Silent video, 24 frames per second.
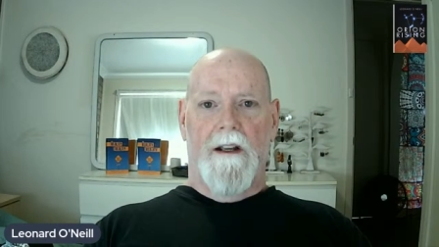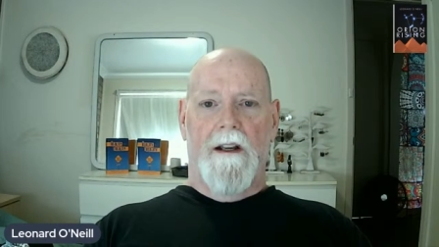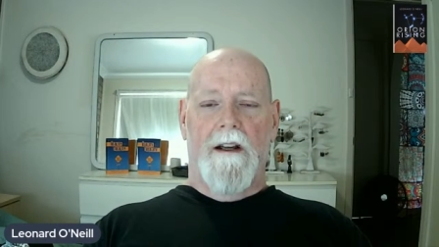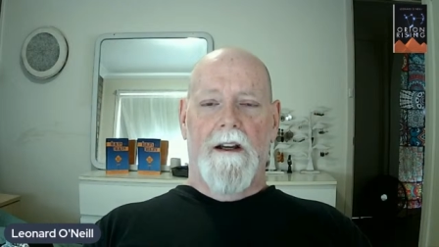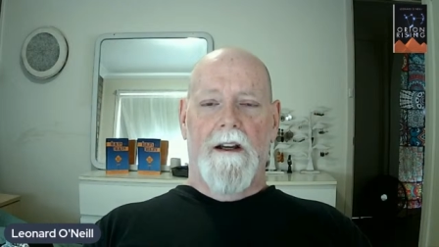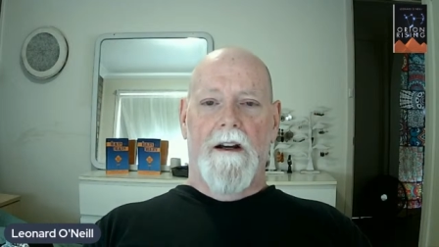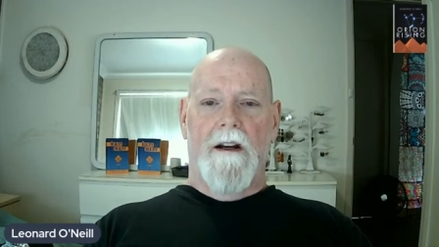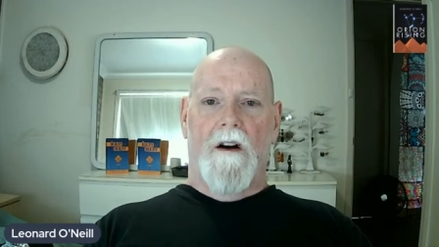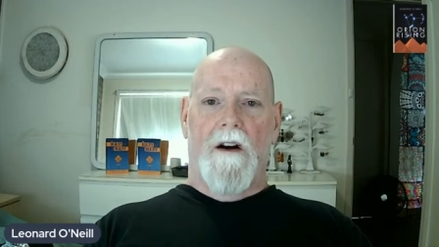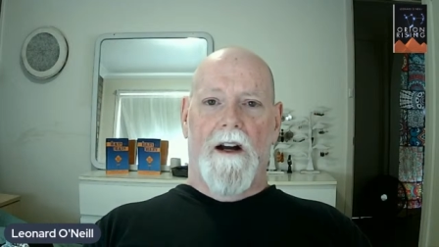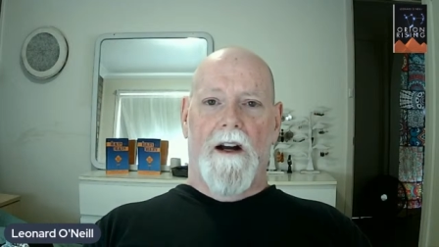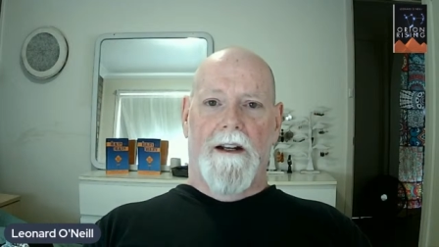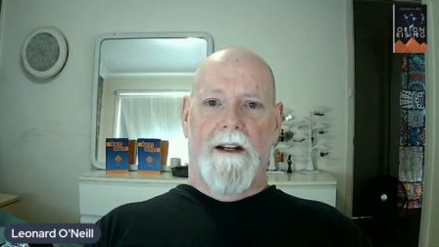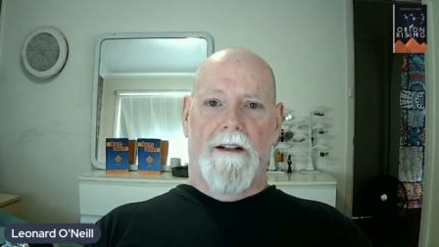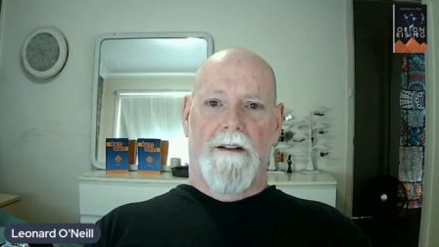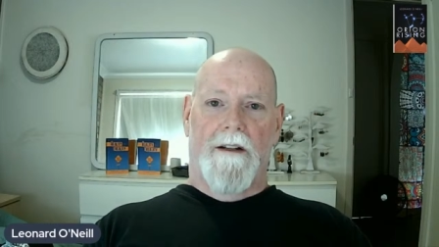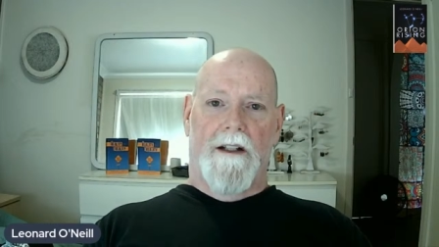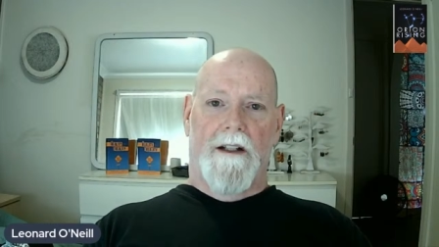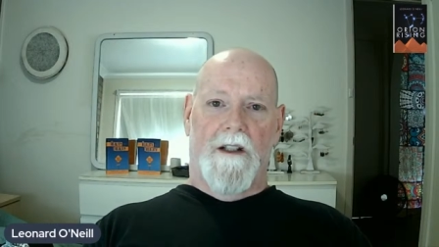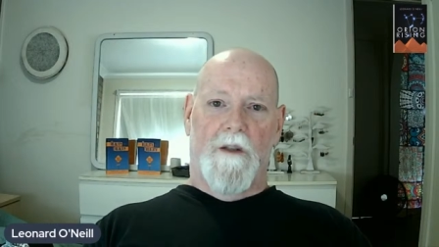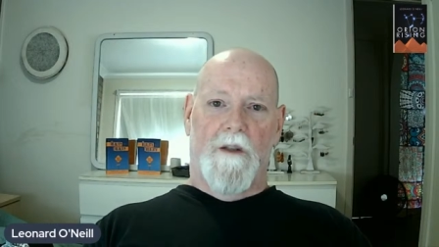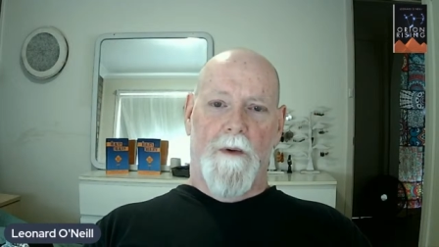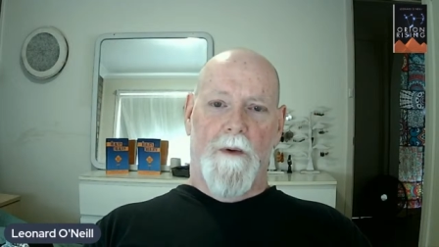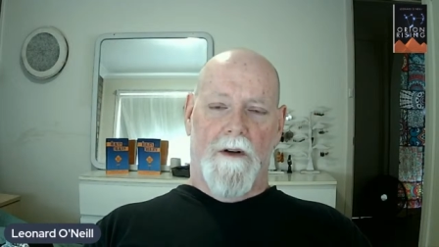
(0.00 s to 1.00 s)

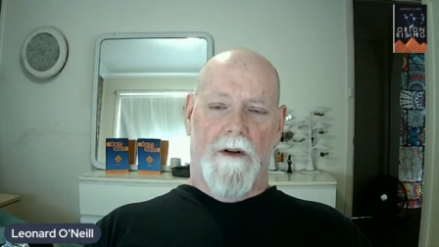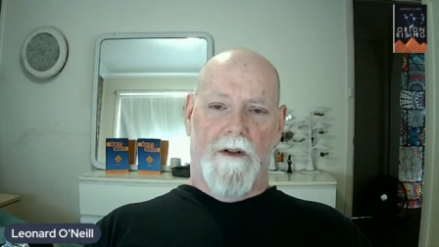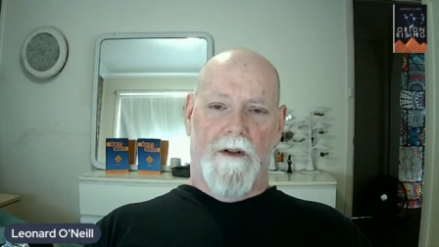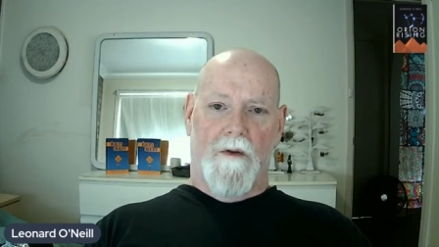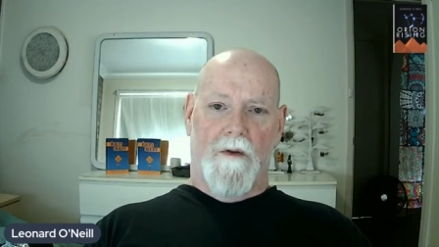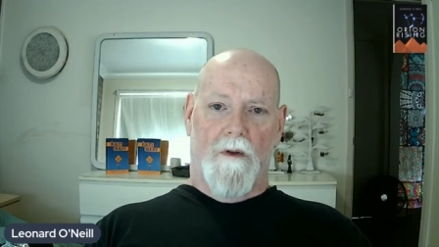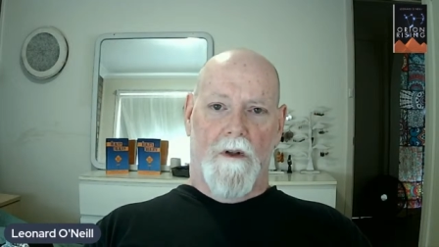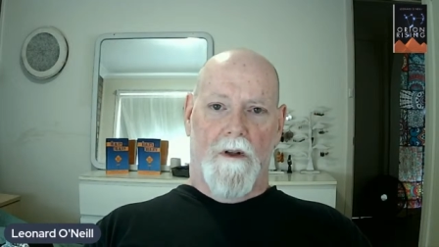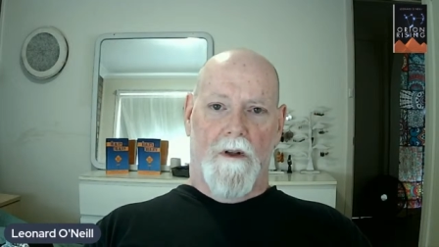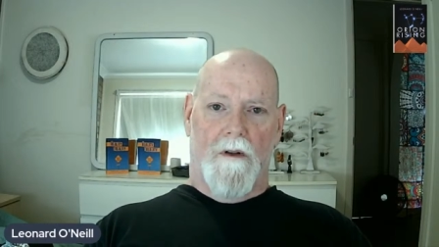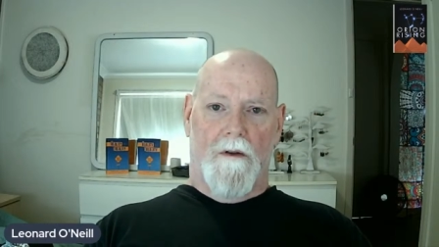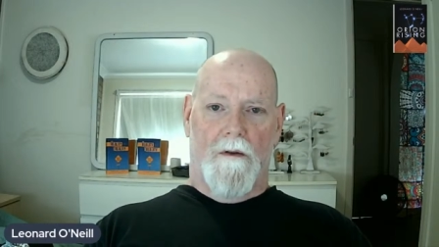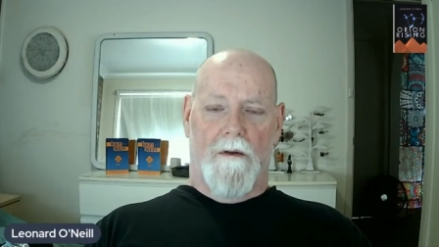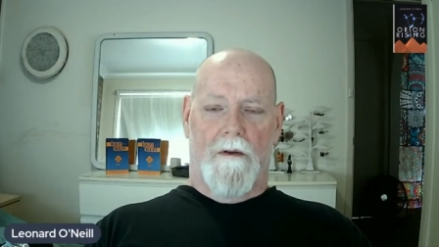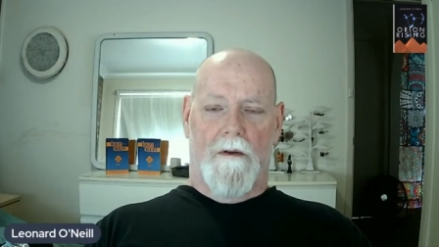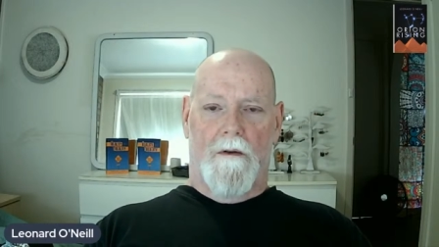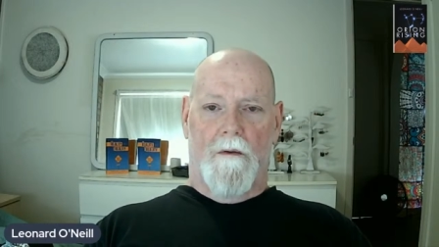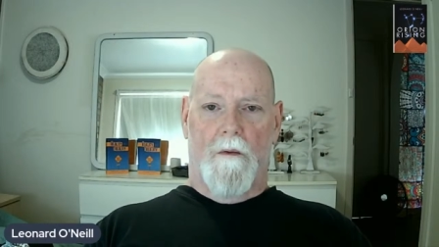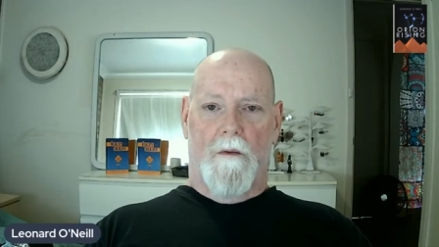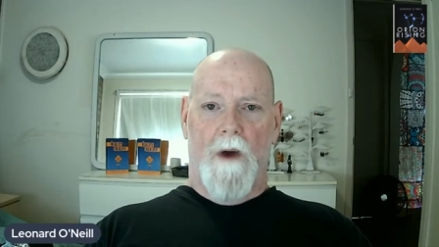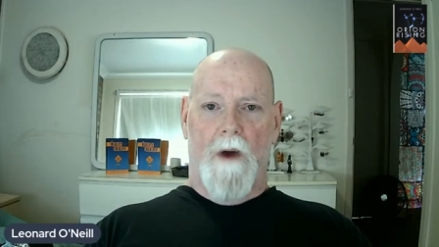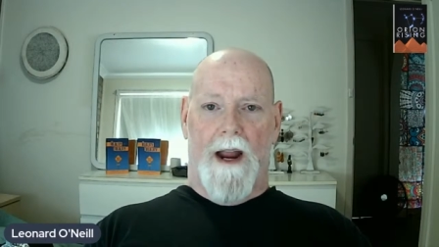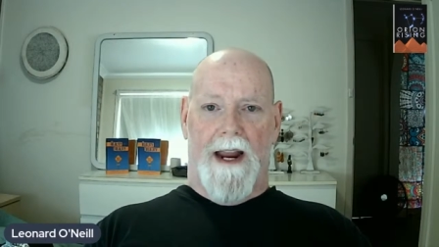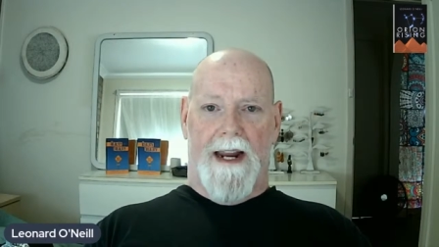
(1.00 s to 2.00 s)
a spiritual
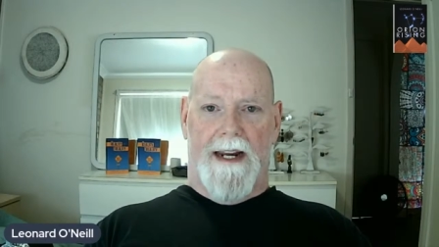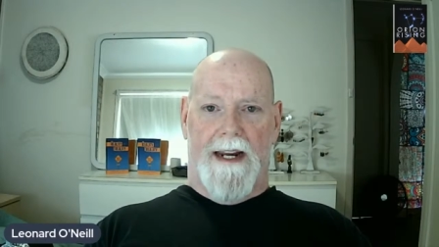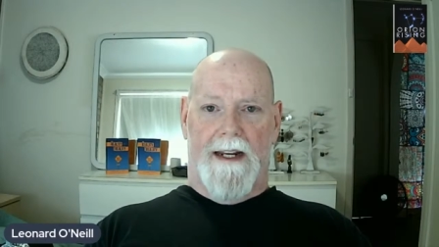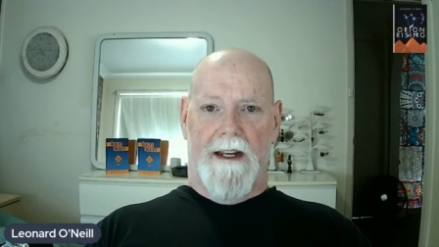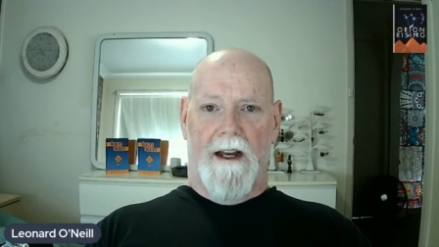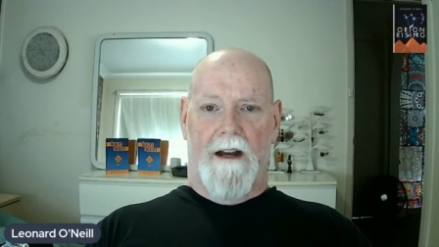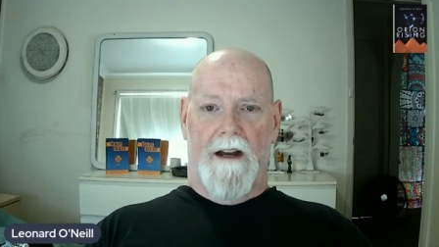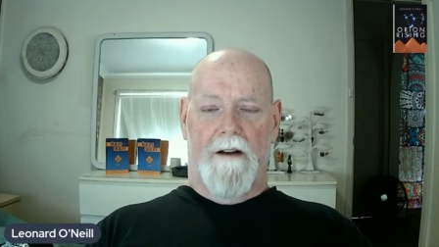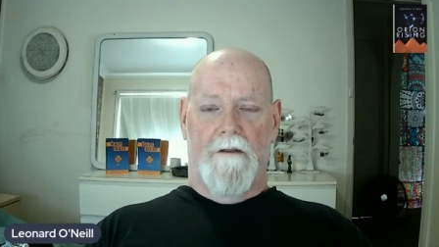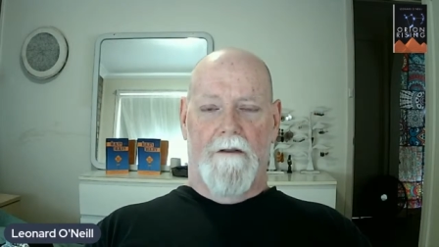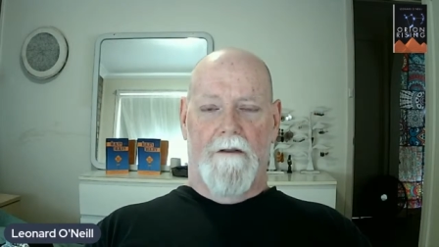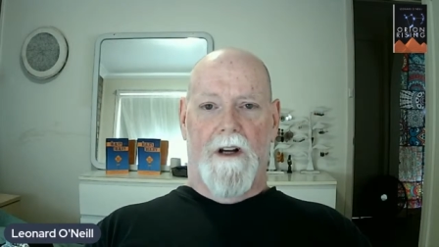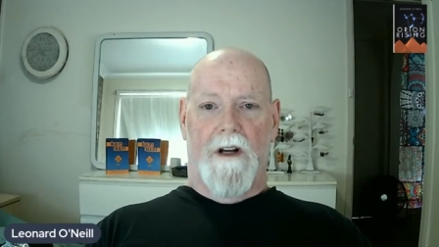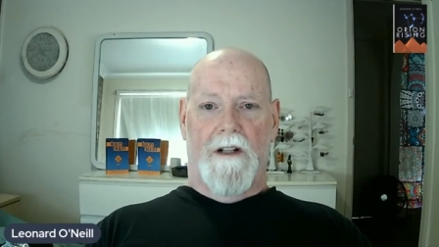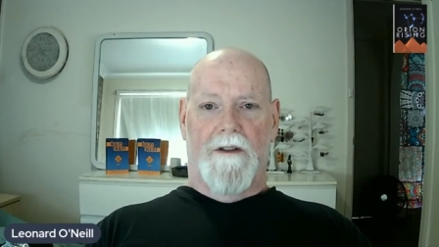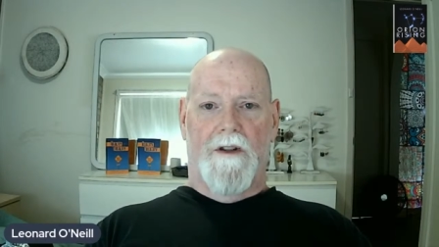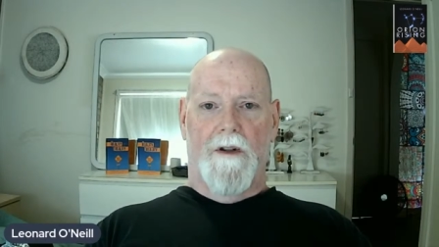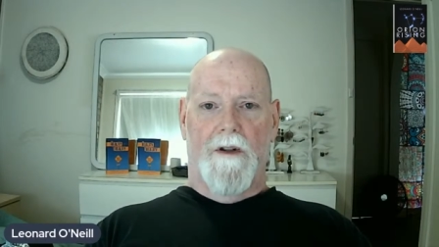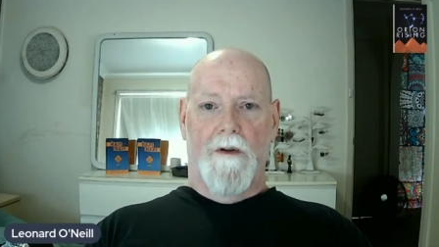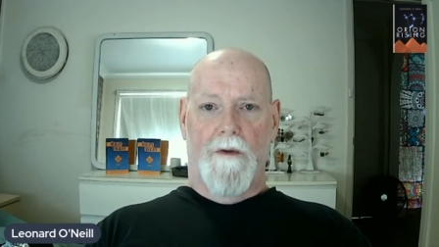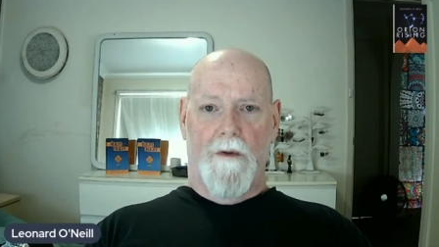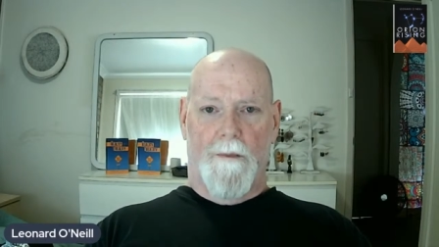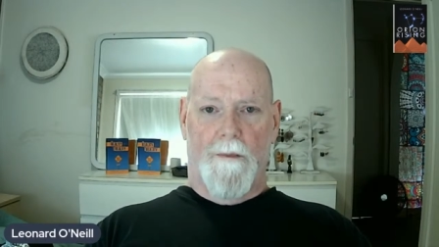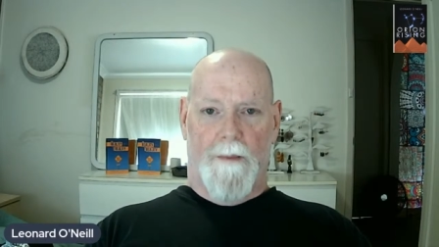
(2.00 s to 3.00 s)
way of
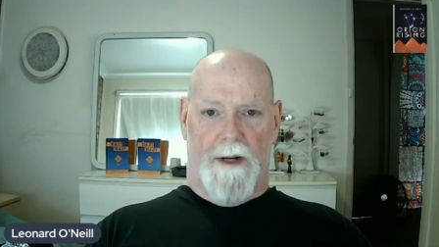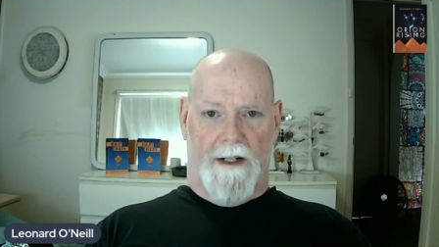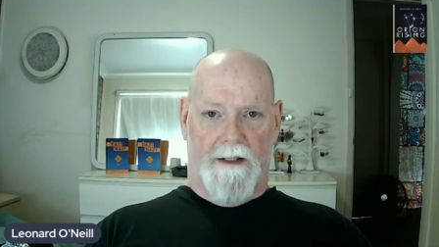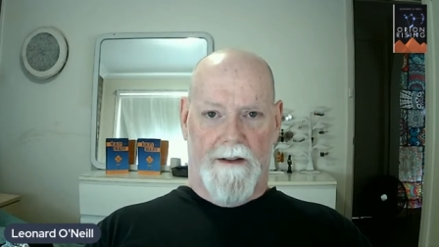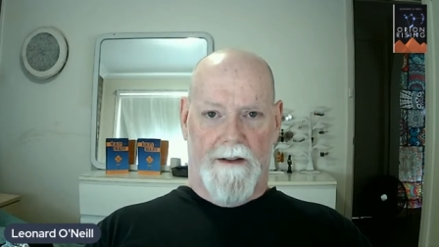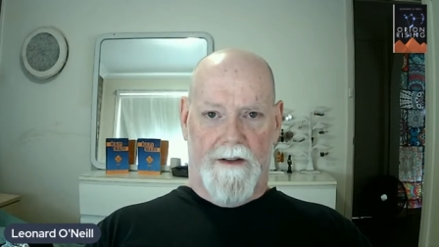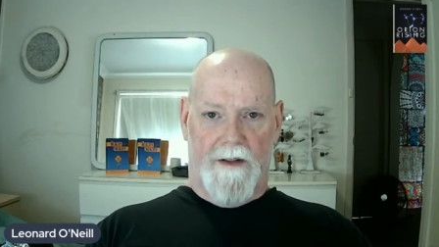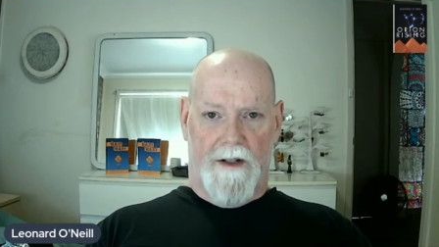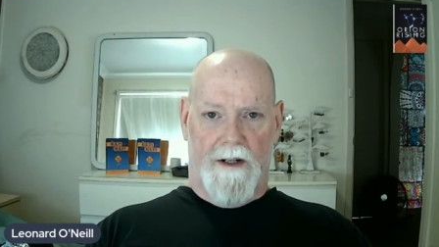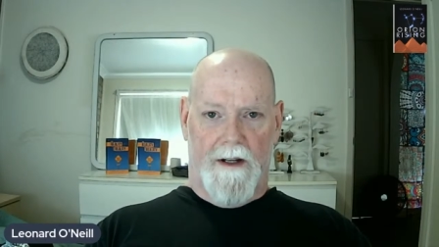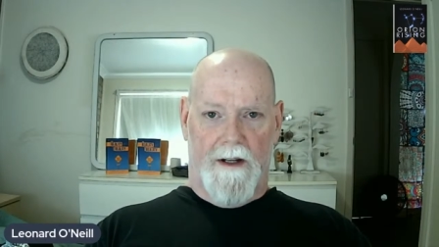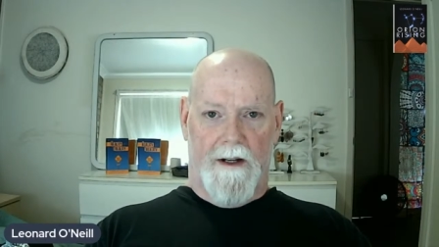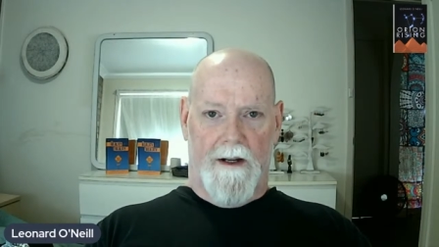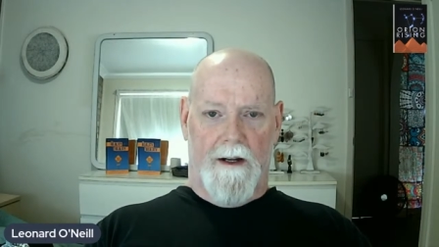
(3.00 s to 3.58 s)
attunement